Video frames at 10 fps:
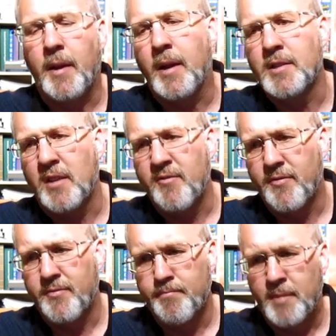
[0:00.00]
As
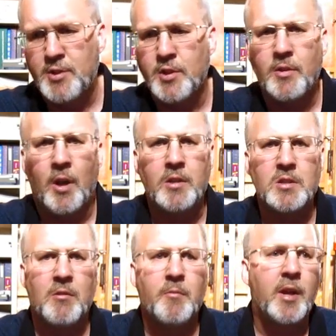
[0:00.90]
I've mentioned on
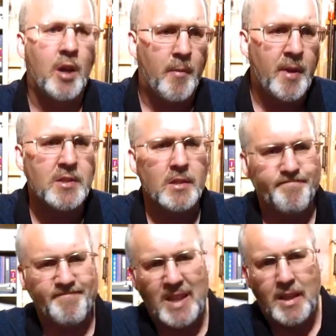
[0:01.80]
some of my comments,
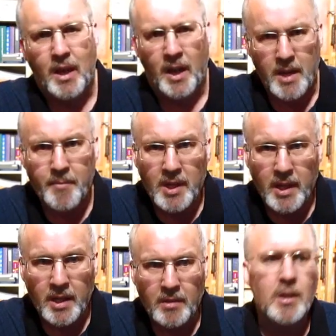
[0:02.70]
I am
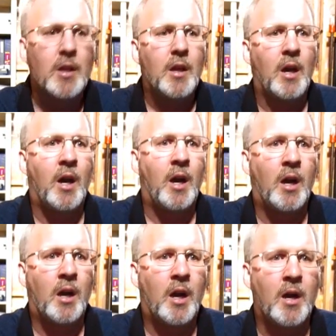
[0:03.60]
Canadian.
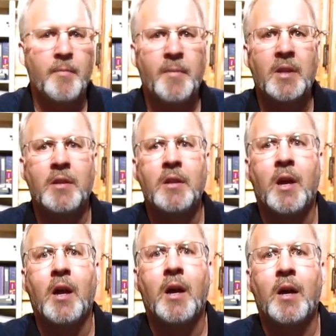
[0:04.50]
I am in
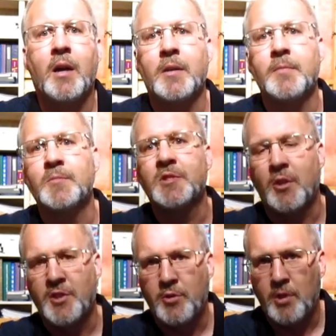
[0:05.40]

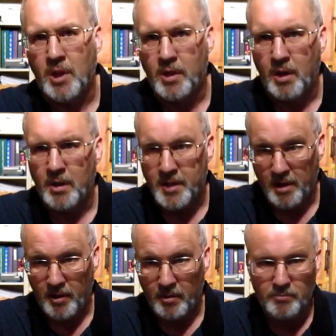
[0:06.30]
South Central
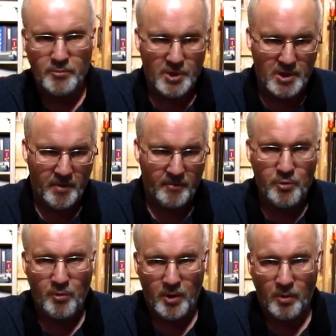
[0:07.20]
Ontario, just above
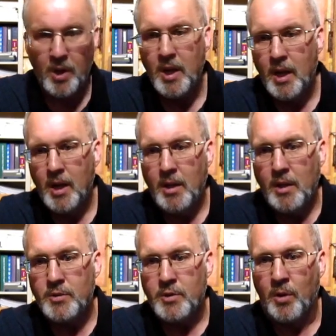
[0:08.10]
Toronto.
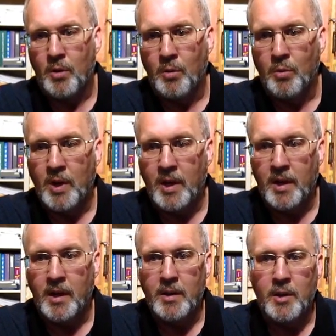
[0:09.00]
So
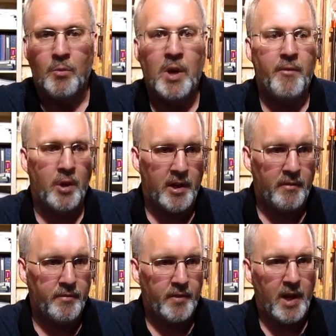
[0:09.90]
I have a lot
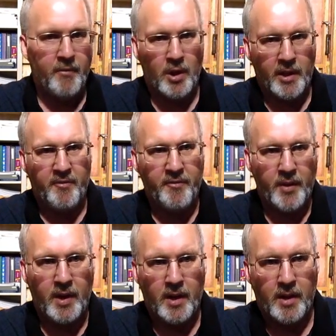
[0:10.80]

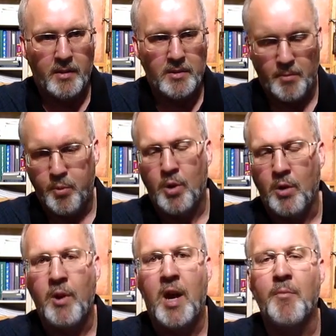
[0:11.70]
of support
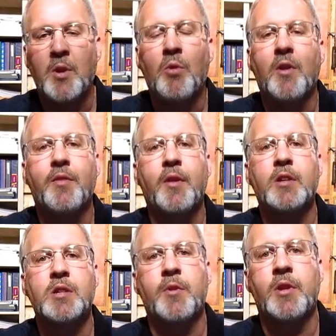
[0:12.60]
around me with some